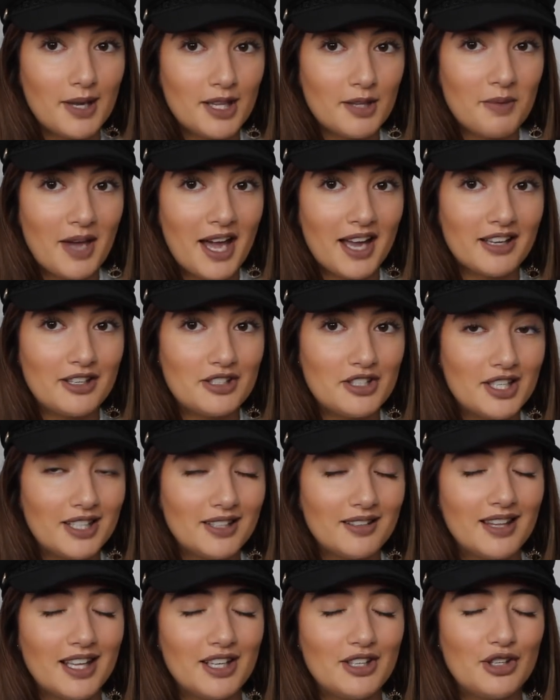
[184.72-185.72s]
by the
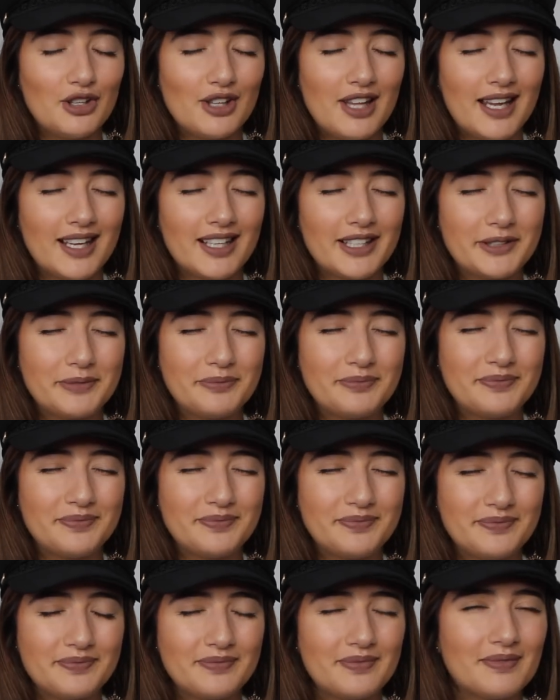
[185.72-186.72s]
packaging, then you're like,
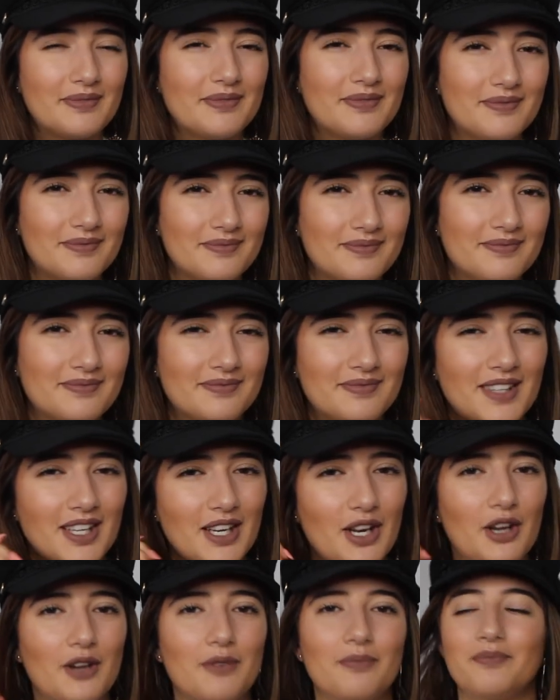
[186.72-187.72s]
you
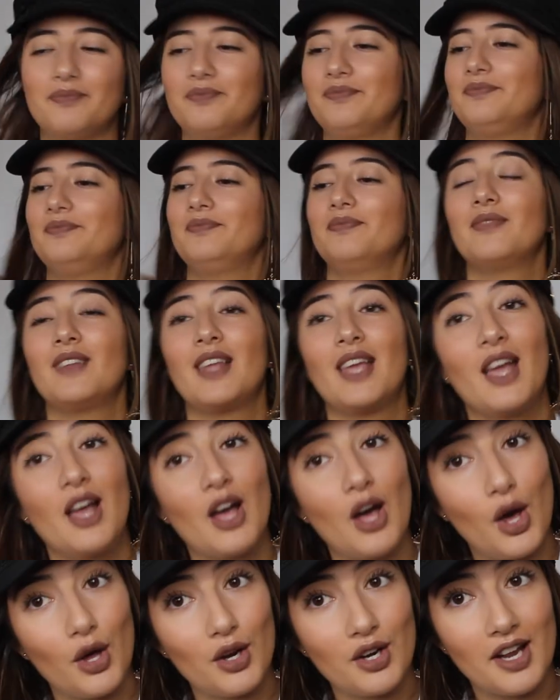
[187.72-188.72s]
know,
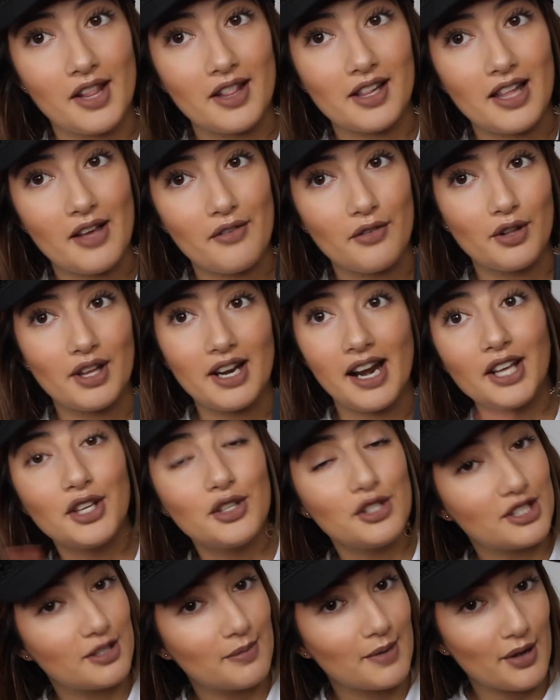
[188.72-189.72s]
on another level. And I
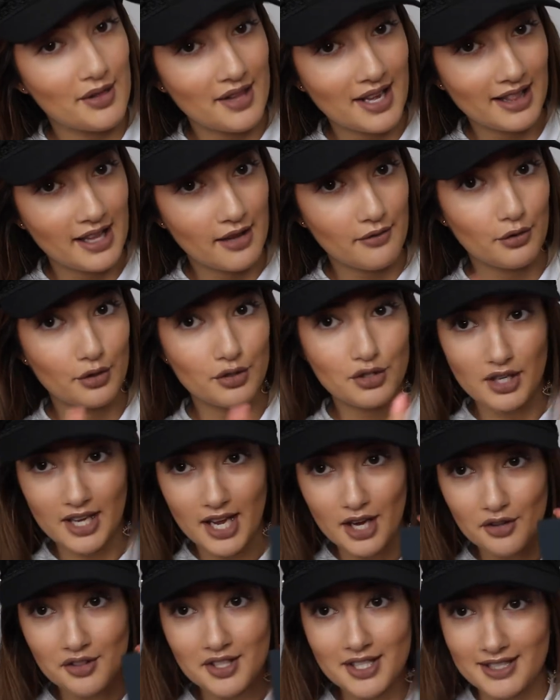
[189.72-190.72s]
used to be on that level, so
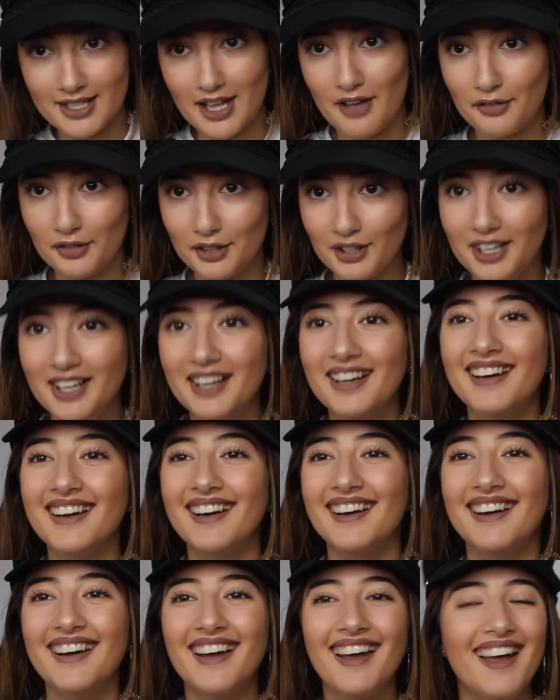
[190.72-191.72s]
get on this level.
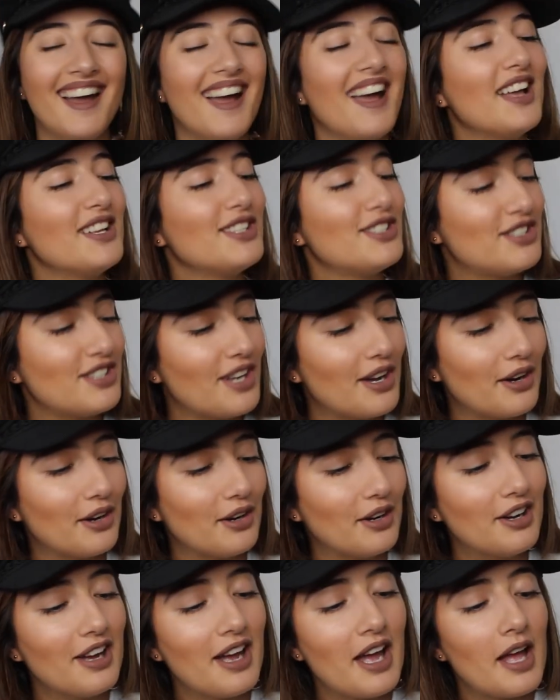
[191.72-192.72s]

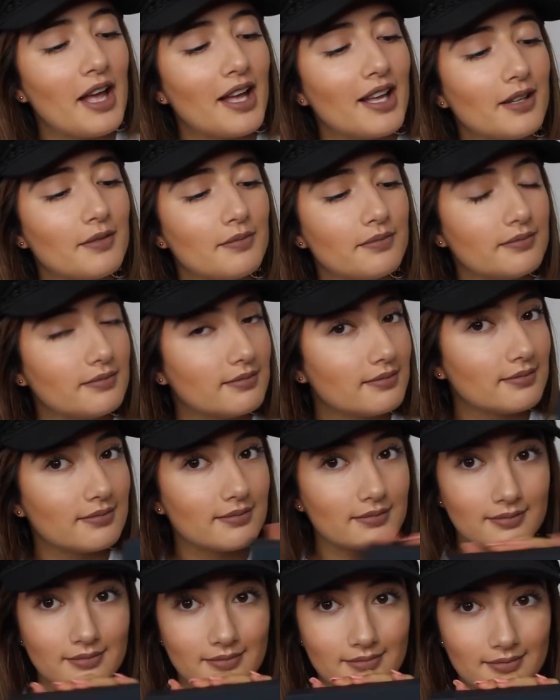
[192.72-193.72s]
So
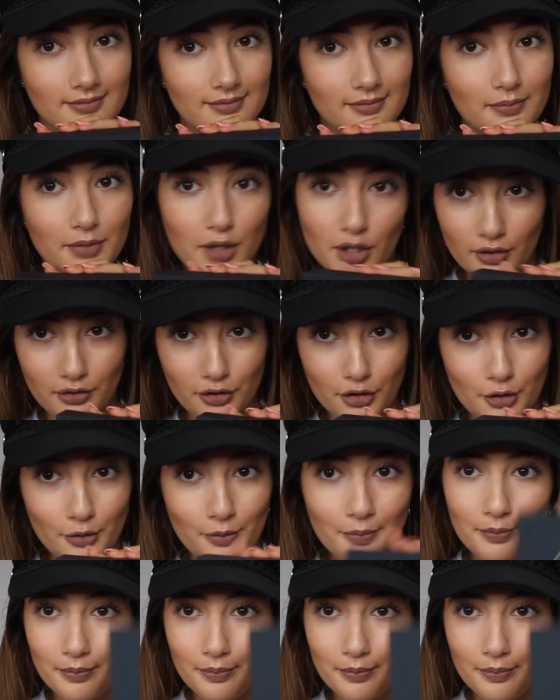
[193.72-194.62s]
beautiful,